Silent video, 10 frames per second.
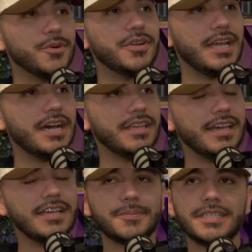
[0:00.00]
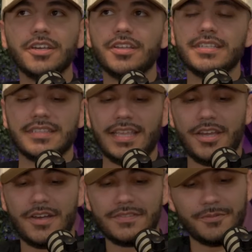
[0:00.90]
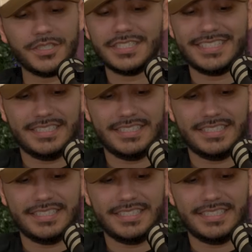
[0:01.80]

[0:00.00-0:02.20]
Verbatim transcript: more now. Yeah, especially all these layoffs, which is